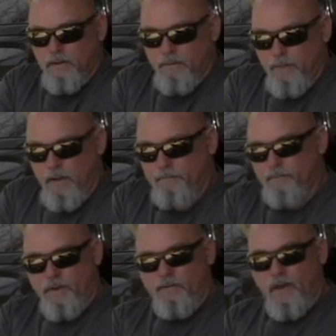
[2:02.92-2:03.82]
but
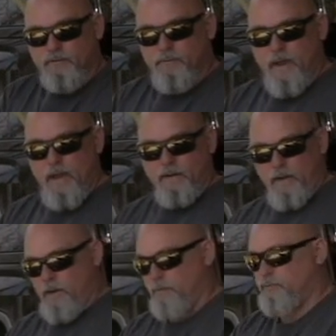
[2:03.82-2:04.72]
I've got some hand
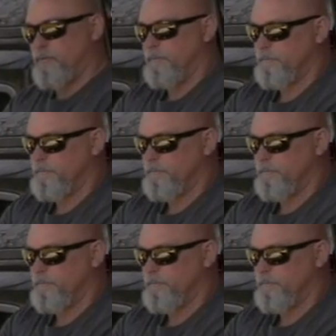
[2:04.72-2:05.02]
loads,